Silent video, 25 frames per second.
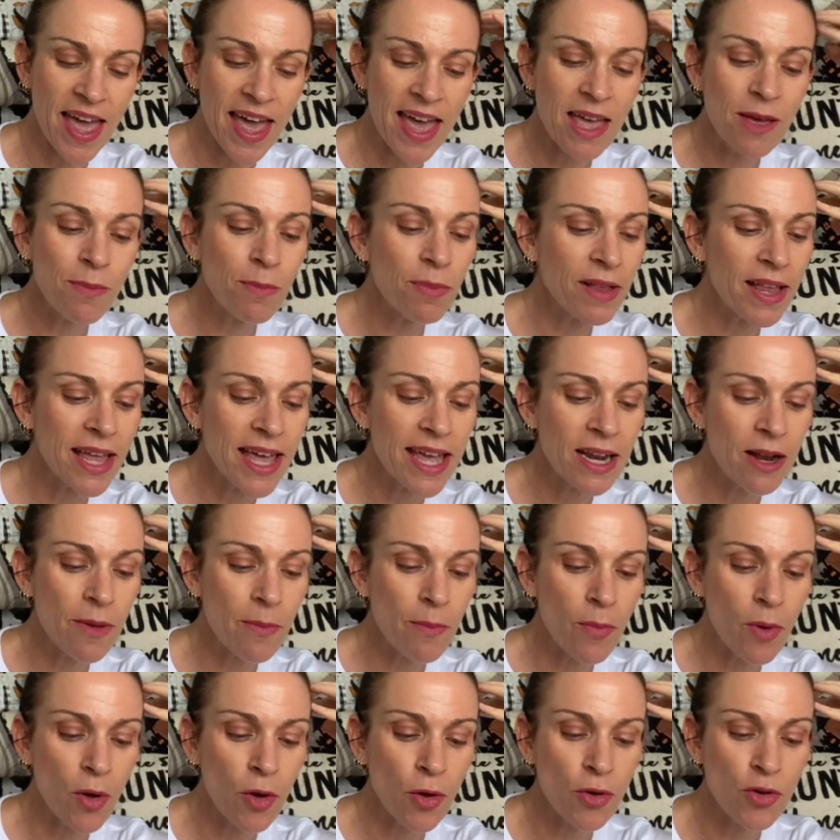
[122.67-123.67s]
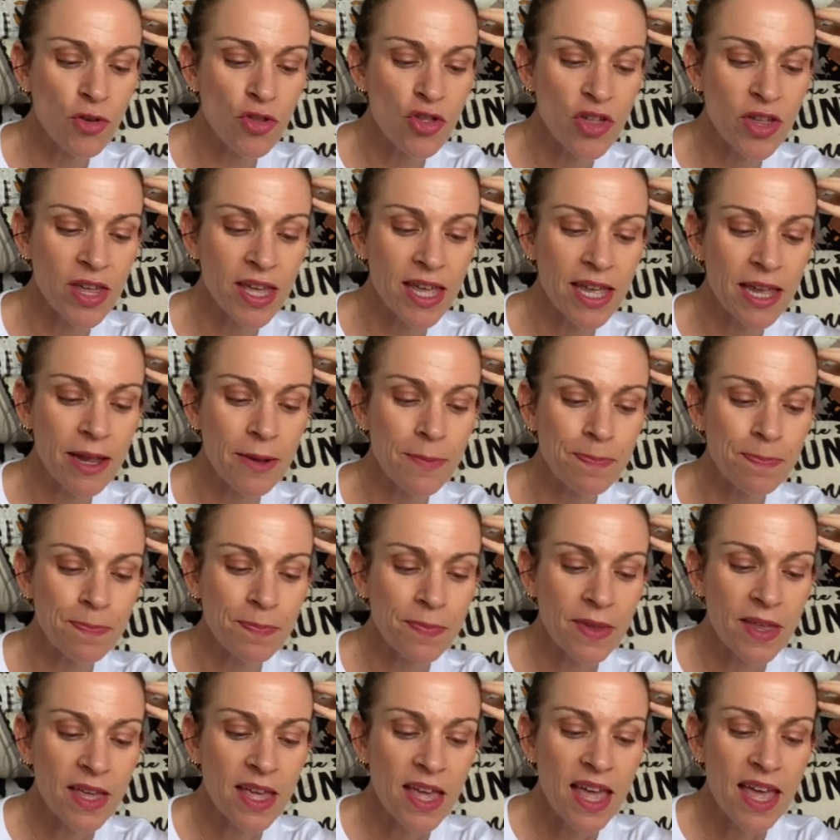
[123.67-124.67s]
eggplant emoji
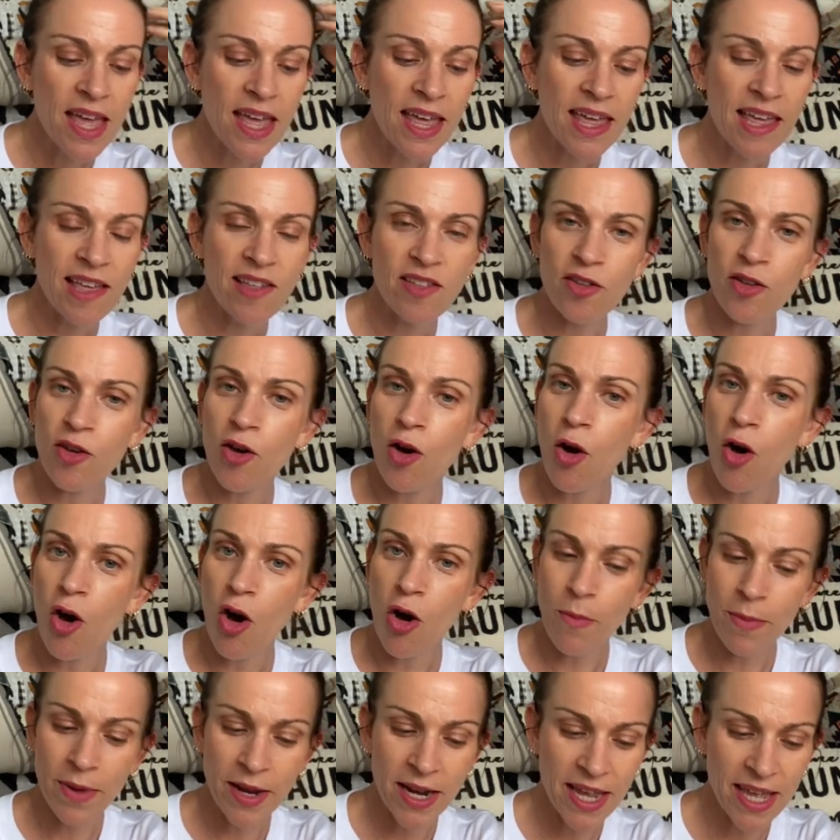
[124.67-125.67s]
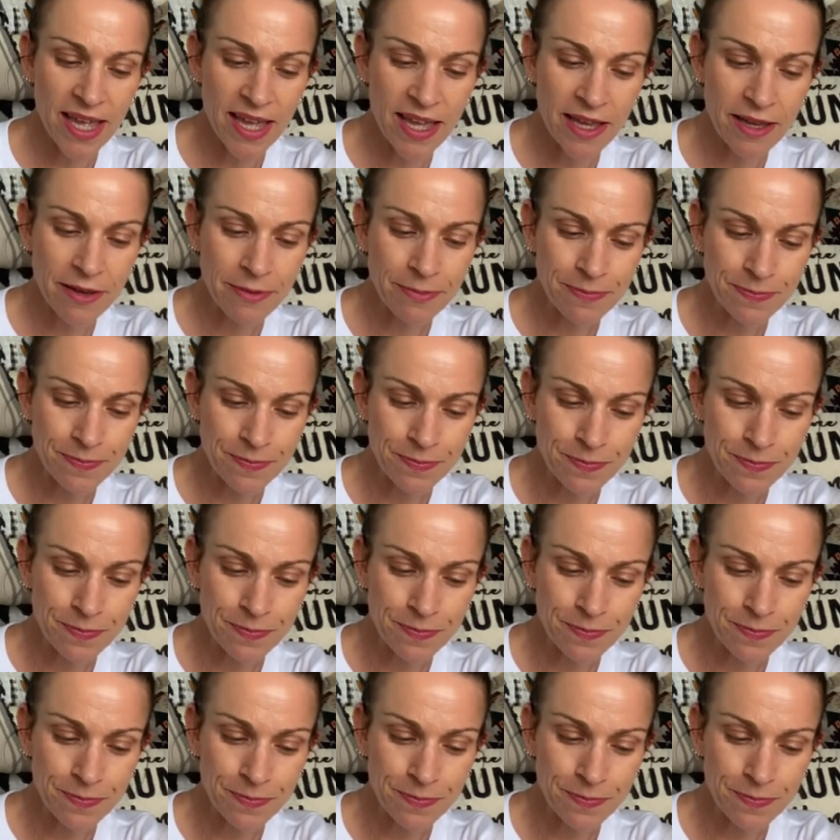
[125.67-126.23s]
is a comedy